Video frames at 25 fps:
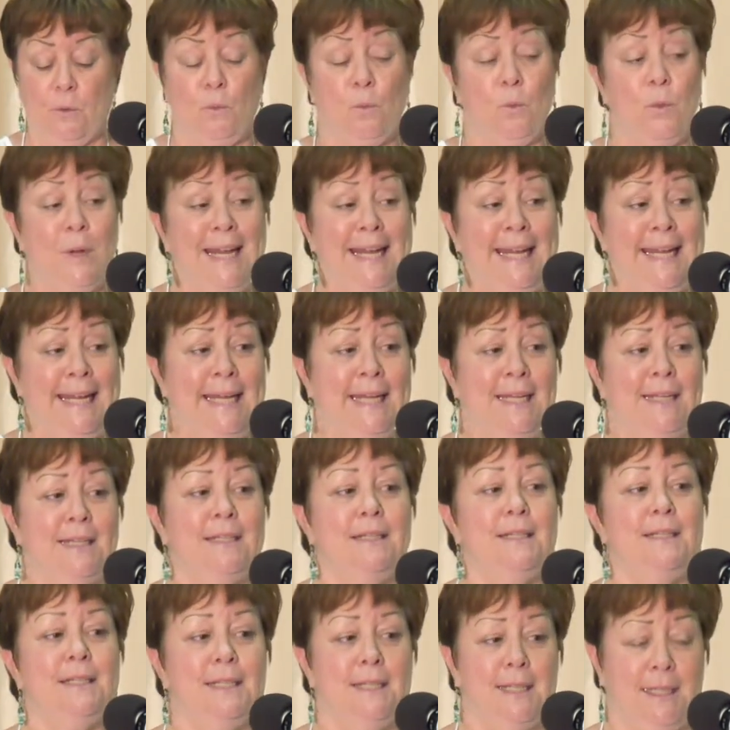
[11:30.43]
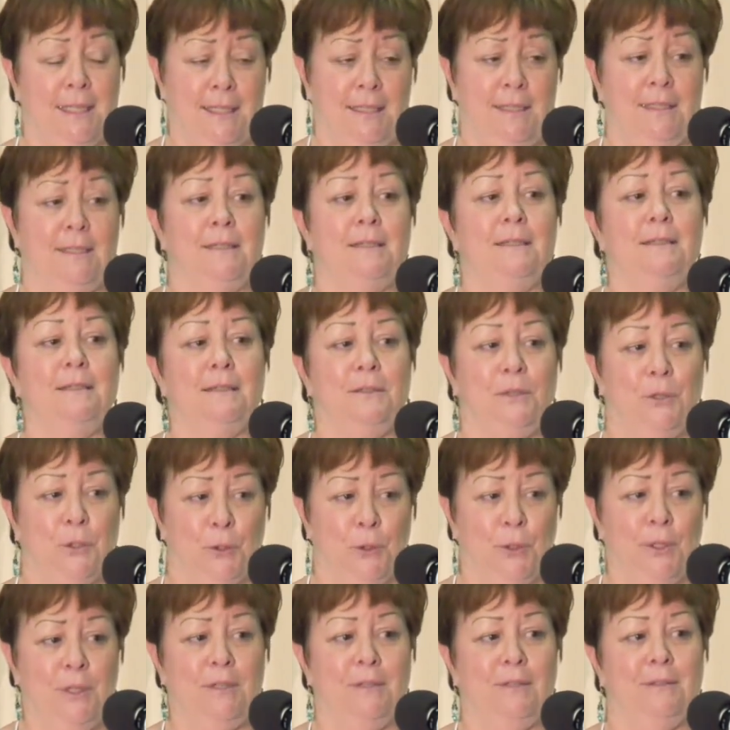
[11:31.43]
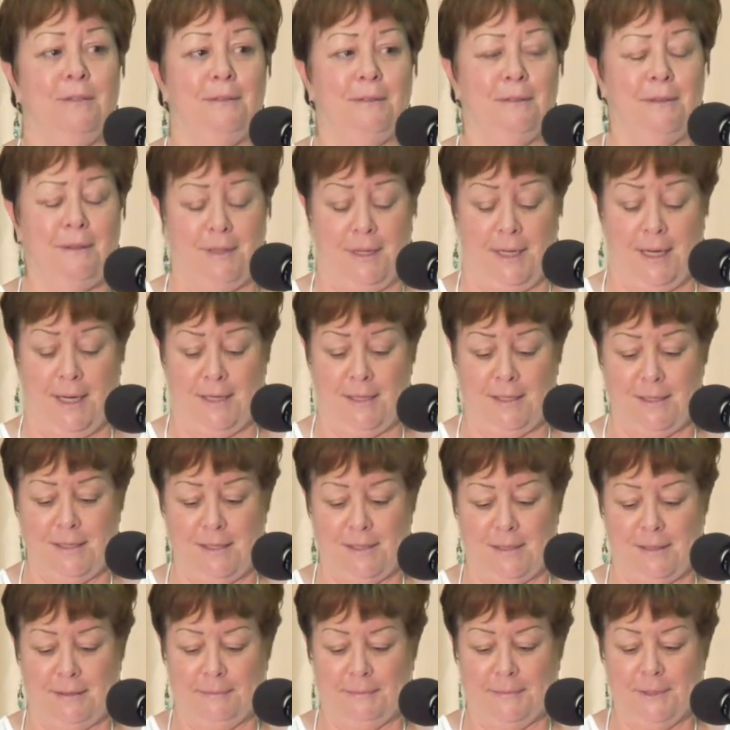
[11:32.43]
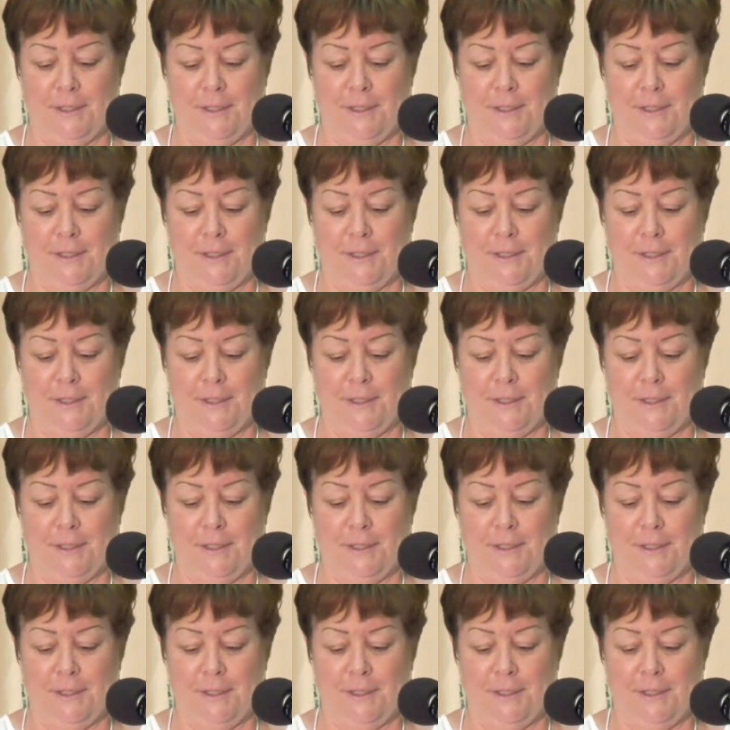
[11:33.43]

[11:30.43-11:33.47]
we did good things.